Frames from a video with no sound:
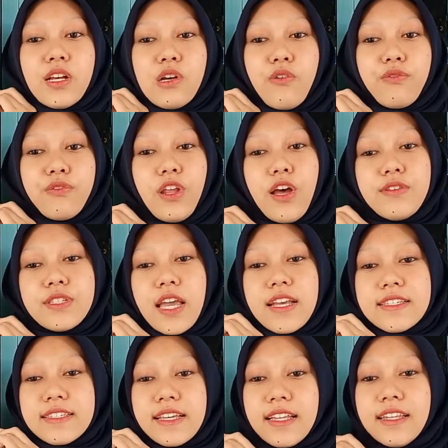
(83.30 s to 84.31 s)
Flaws
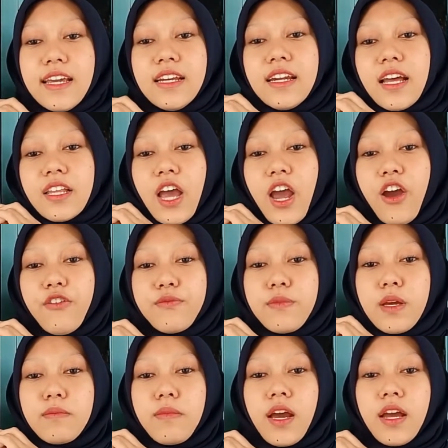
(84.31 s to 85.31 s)
and settings that have
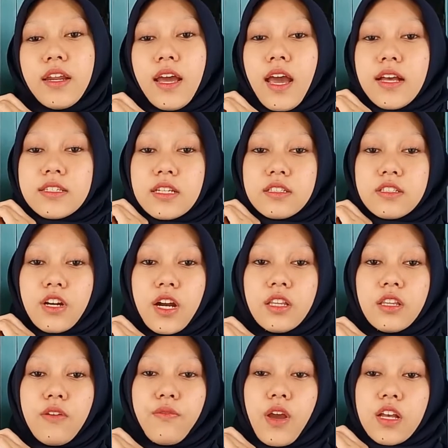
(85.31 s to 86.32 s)
been made as
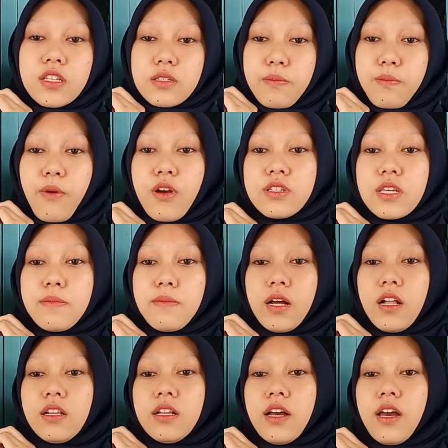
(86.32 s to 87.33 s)
attractive as
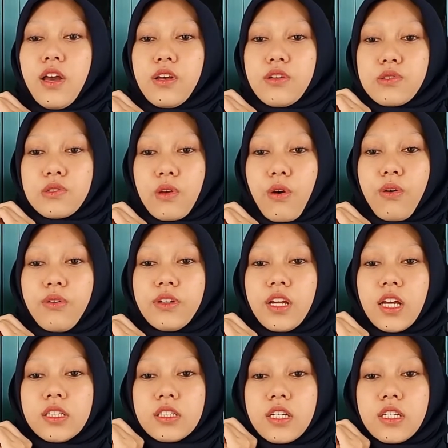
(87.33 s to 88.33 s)
possible so
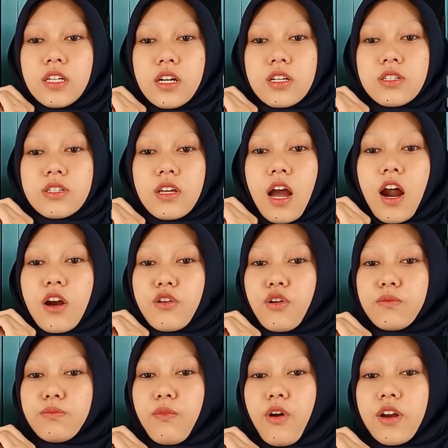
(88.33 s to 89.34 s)
that readers are
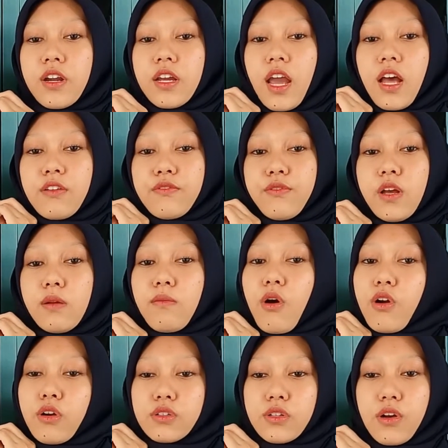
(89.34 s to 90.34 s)
not boring and feel
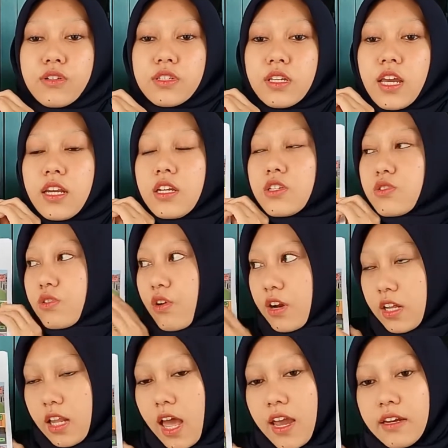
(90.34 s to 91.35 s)
monotone in the
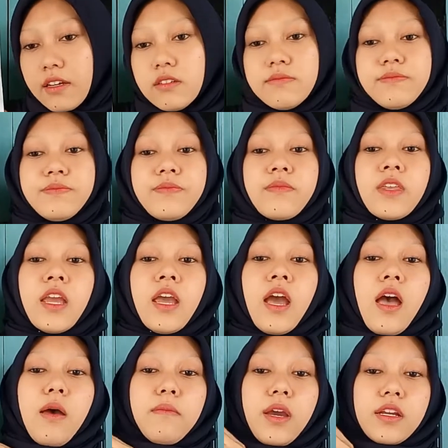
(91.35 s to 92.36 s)
storyline.
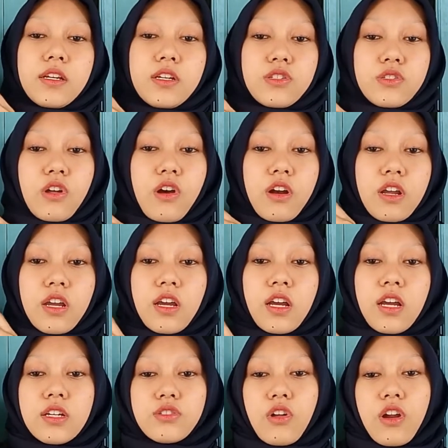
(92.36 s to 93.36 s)
Make the
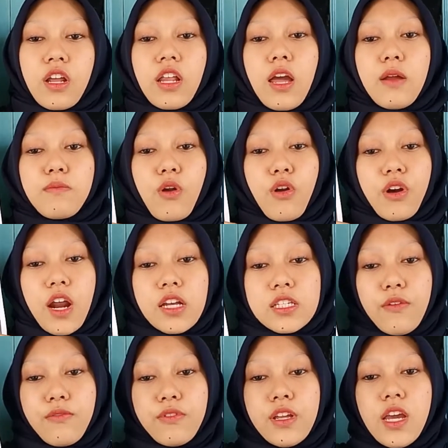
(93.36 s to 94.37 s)
storyline
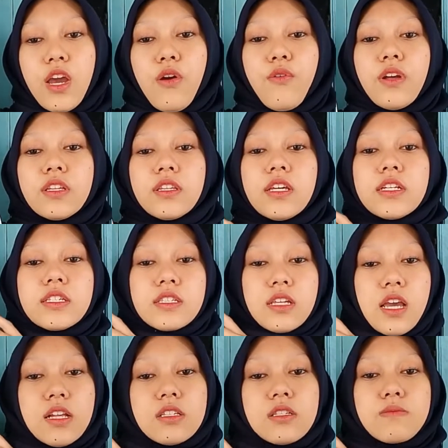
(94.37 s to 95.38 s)
progressively with these
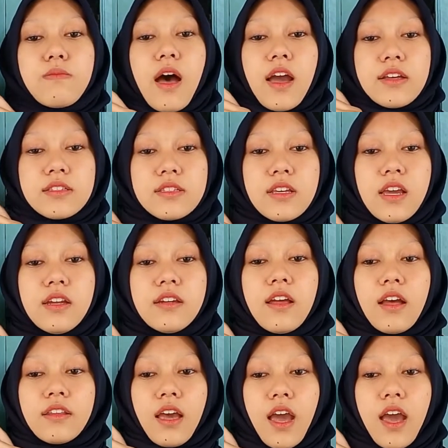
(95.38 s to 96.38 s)
scenes by scene
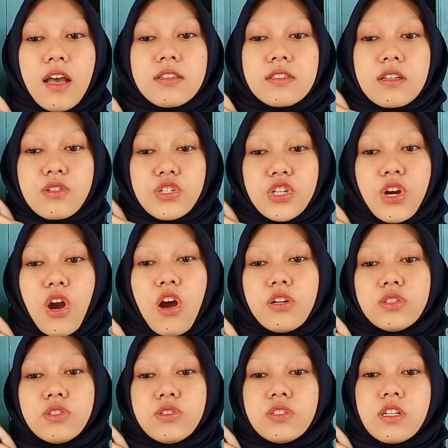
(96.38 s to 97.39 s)
that has a
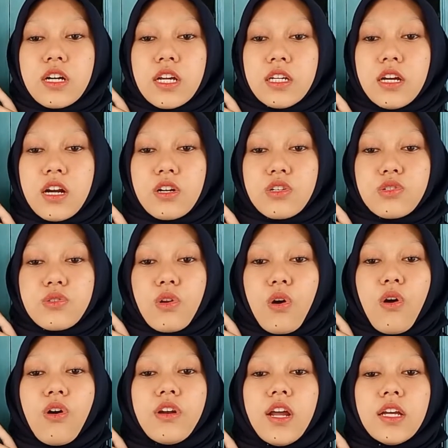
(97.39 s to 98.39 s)
shock to the reader
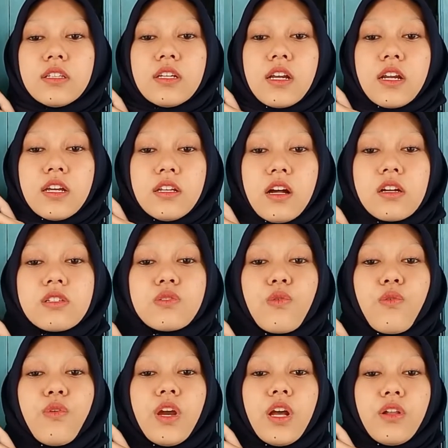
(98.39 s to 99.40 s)
so that the readers
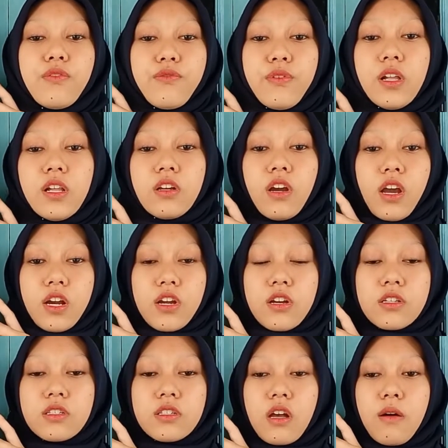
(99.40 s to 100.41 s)
will feel
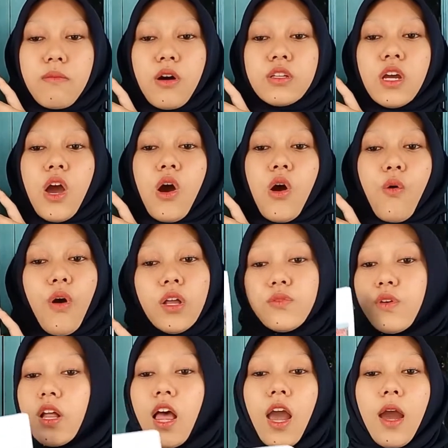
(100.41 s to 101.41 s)
curious about what
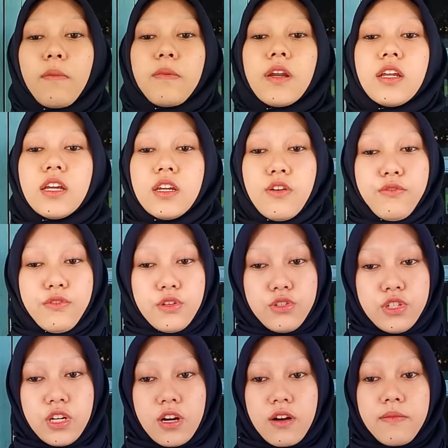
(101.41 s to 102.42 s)
will happen in the
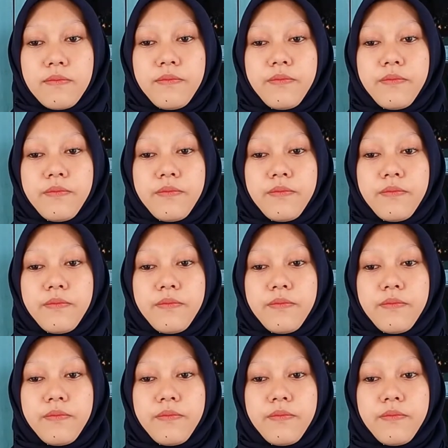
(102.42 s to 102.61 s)
future.